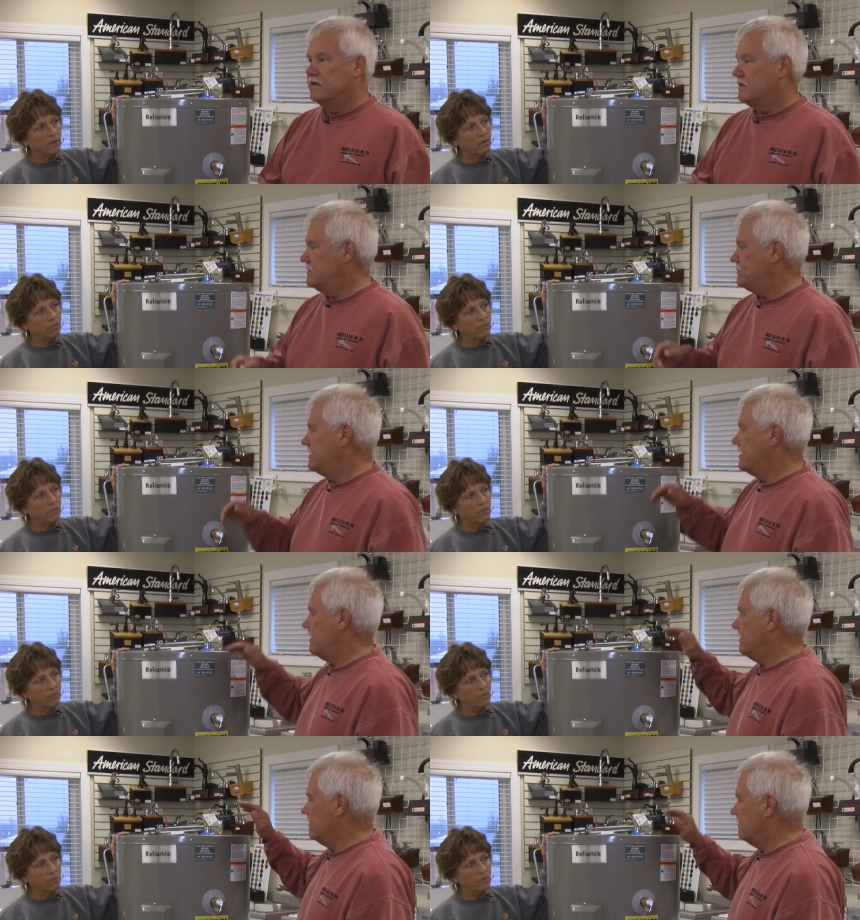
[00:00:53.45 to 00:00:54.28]
Speaker 1: This
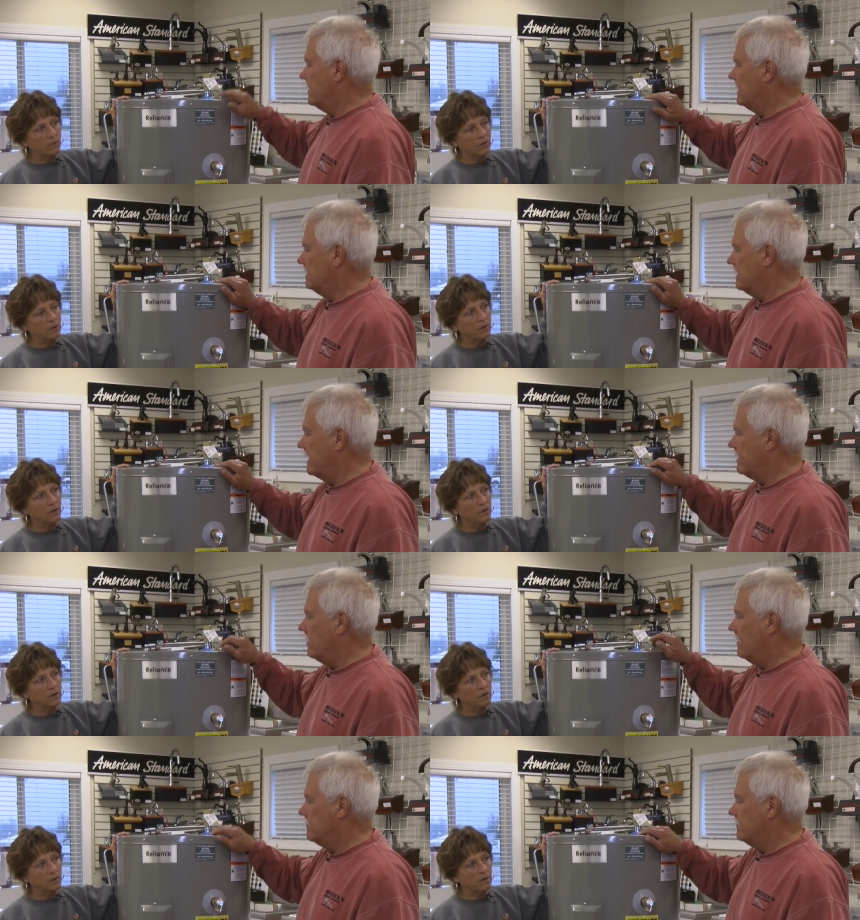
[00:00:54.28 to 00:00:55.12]
particular one,
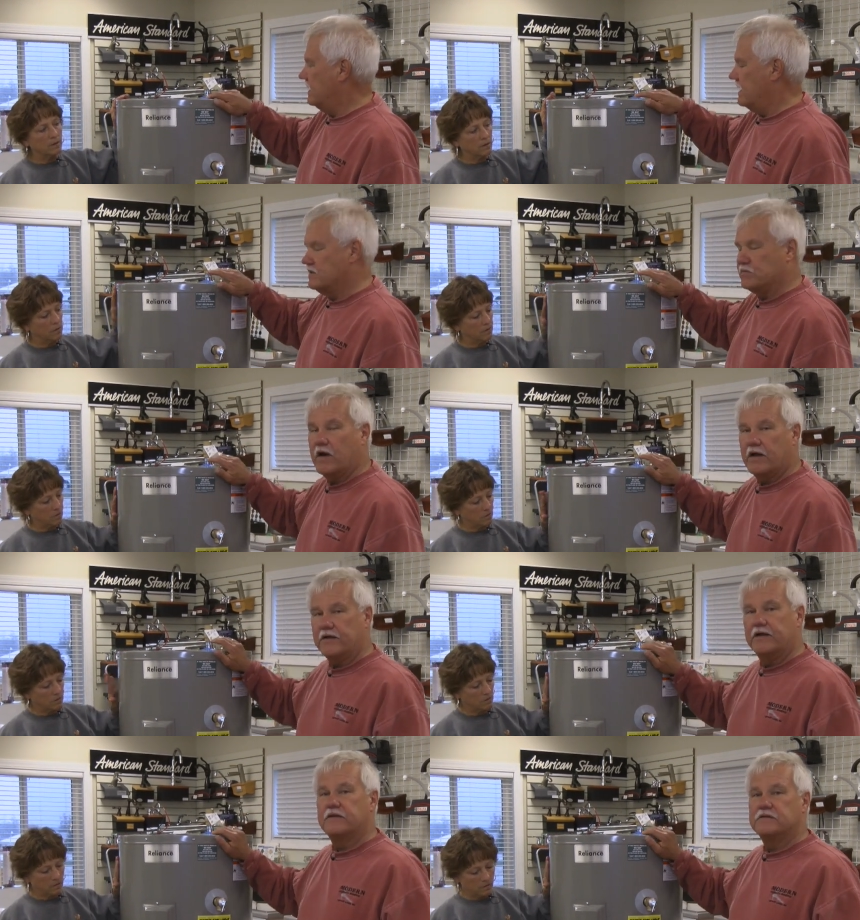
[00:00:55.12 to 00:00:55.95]
like all the Reliance
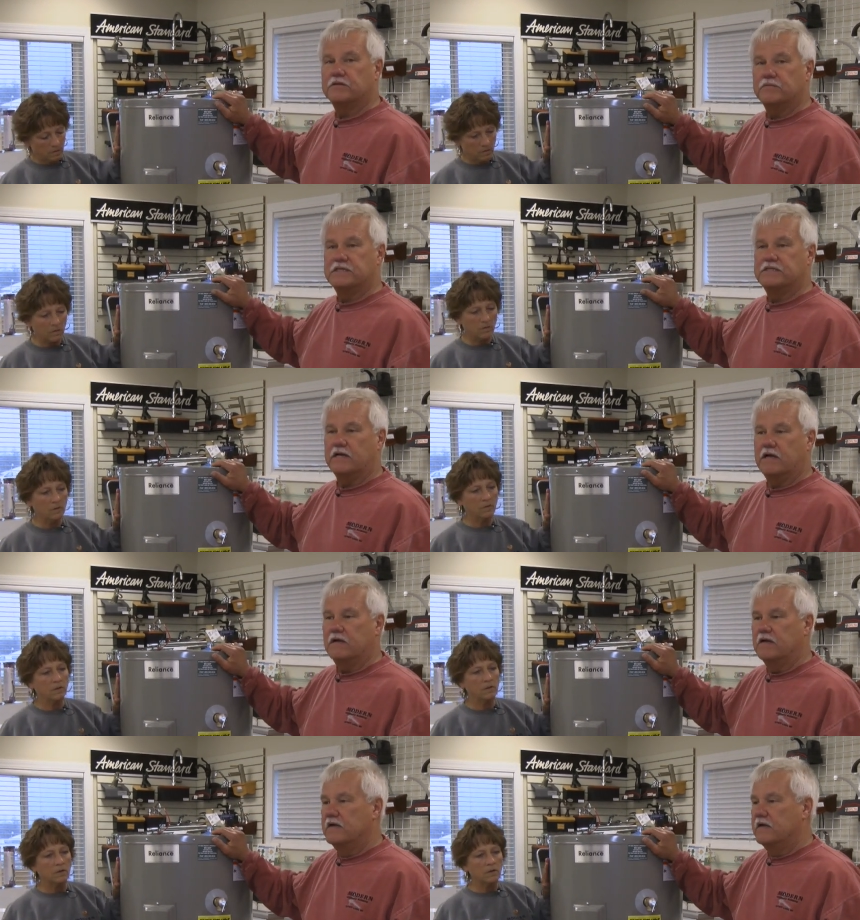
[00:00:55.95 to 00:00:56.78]
water heaters that we
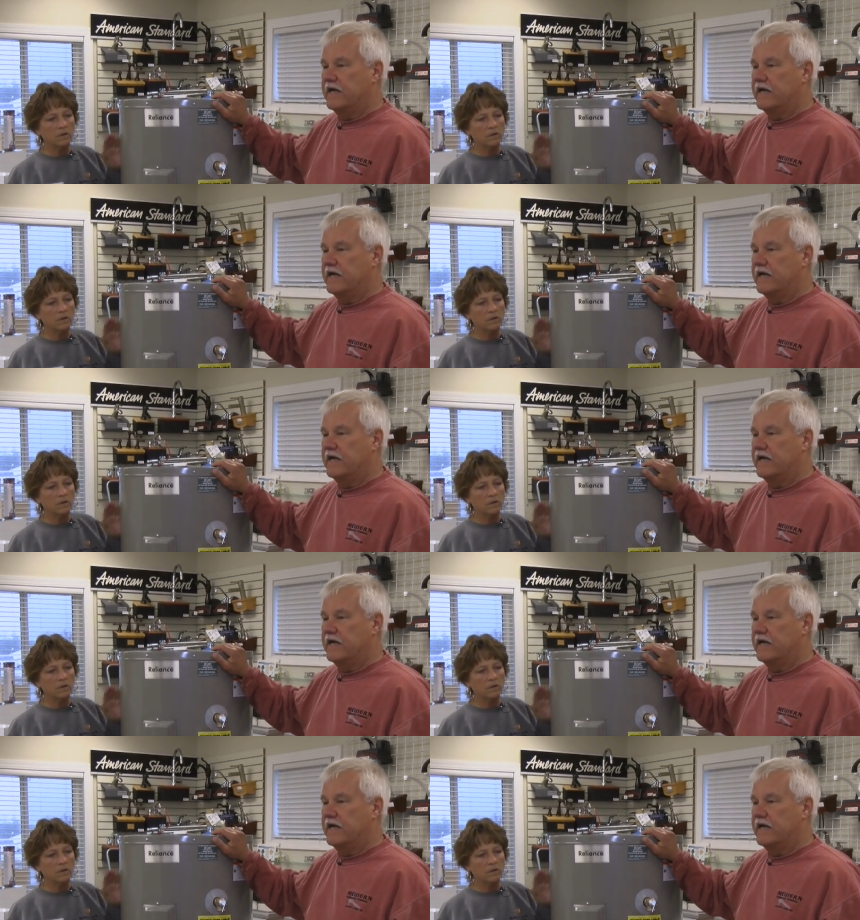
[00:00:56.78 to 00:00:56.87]
sell,